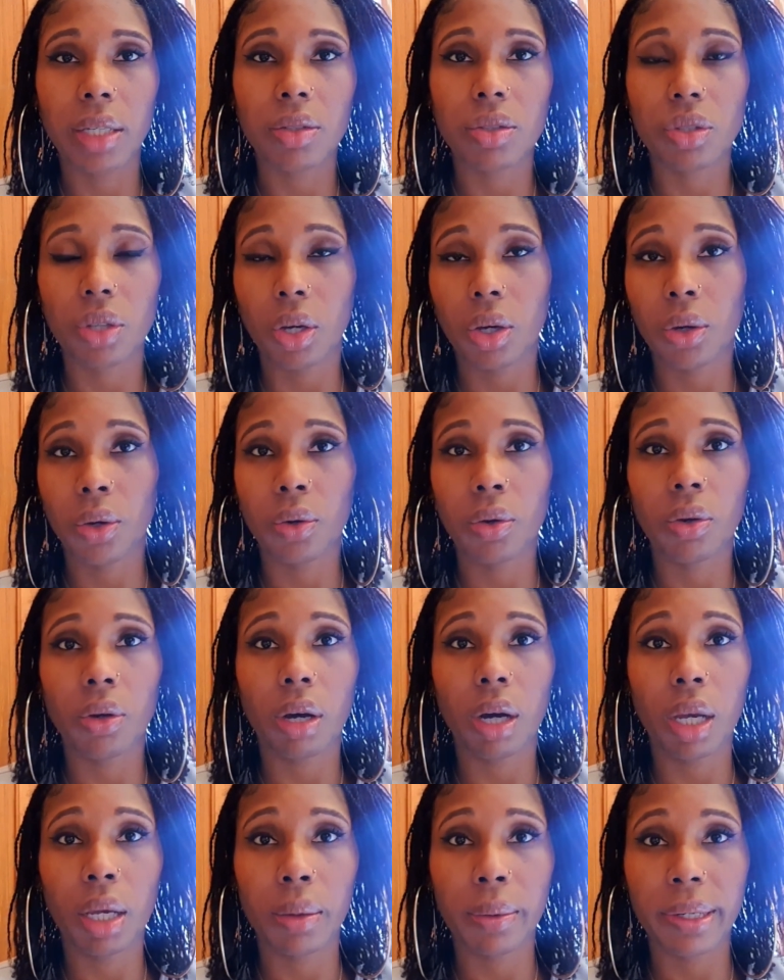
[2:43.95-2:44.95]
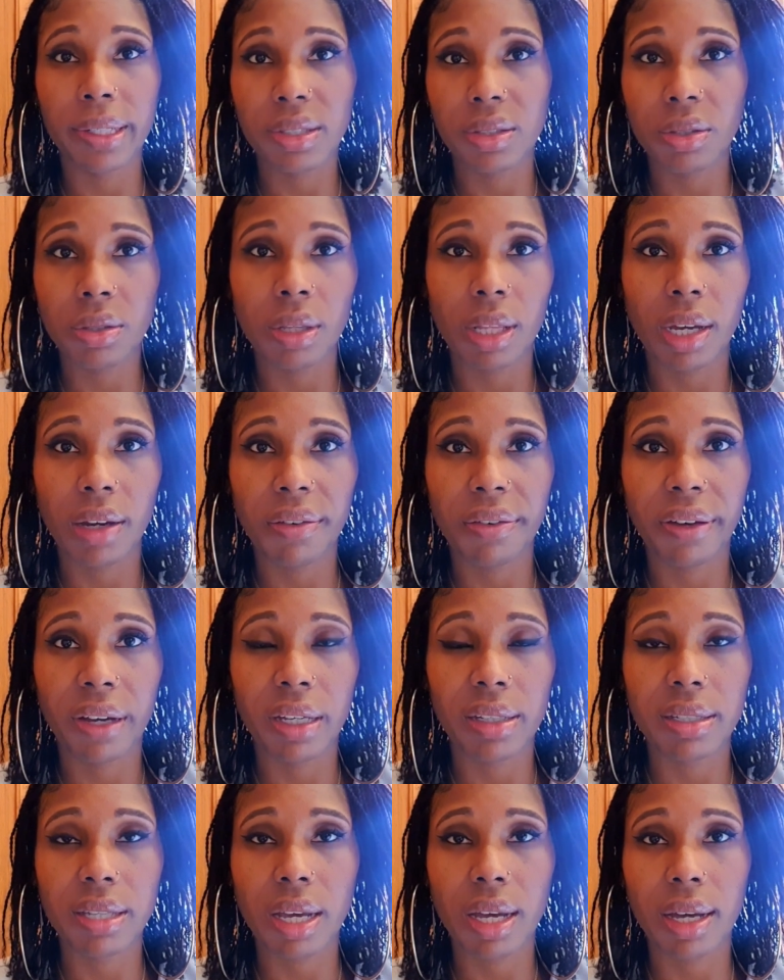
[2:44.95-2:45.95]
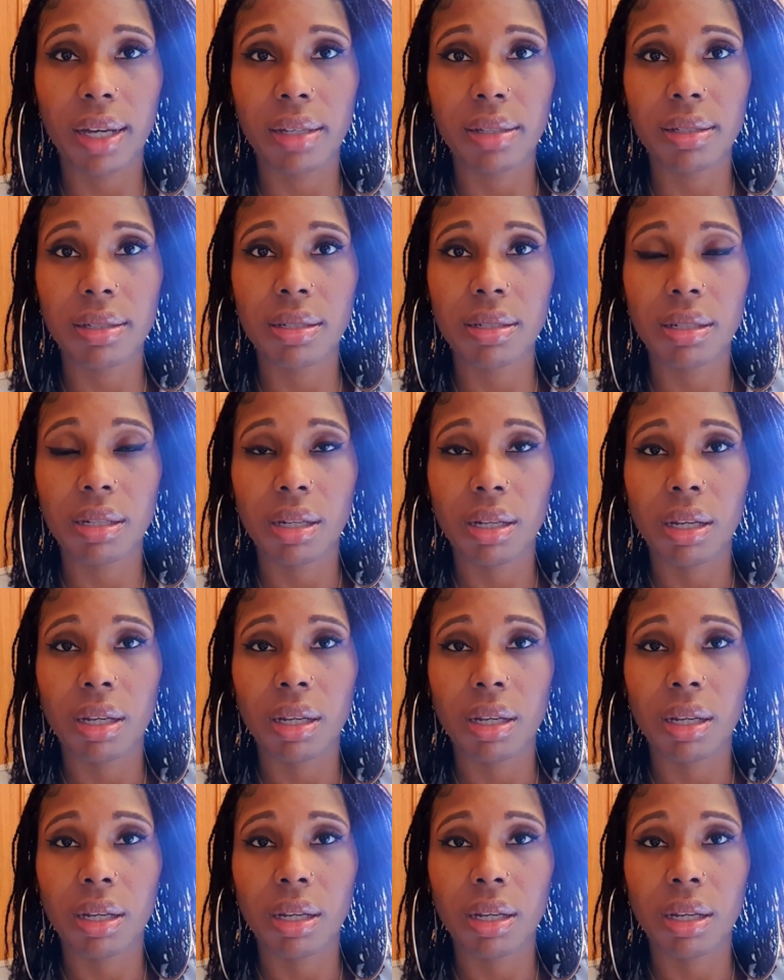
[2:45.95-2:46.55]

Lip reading: So I always do that firsthand.